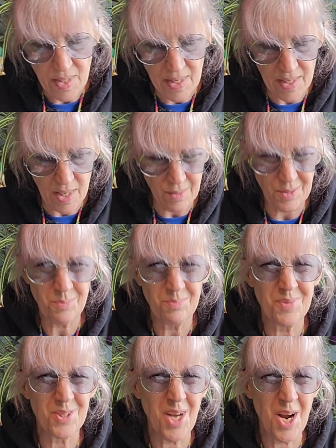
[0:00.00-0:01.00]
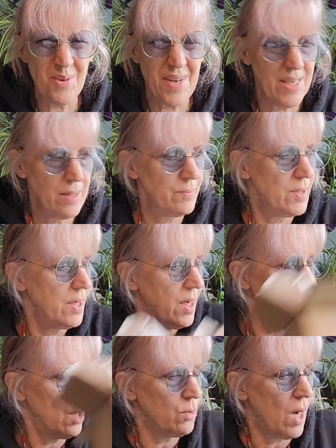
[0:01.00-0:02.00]
And sorry,
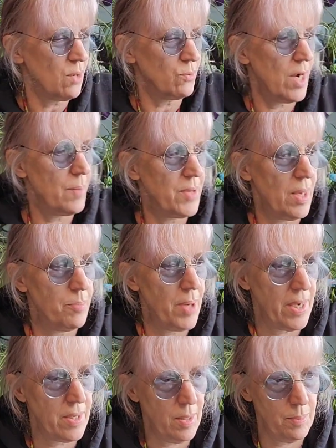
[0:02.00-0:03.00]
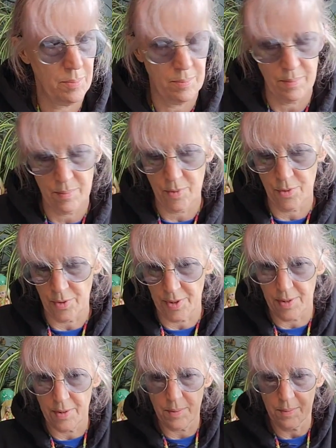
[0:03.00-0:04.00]
I'll wrap that back up
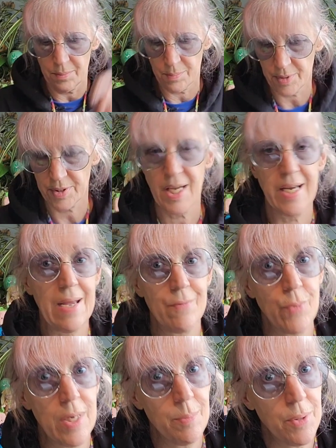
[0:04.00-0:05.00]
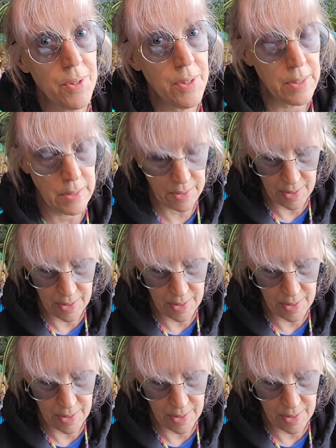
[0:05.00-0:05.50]
earlier. But got to have a rainbow hook.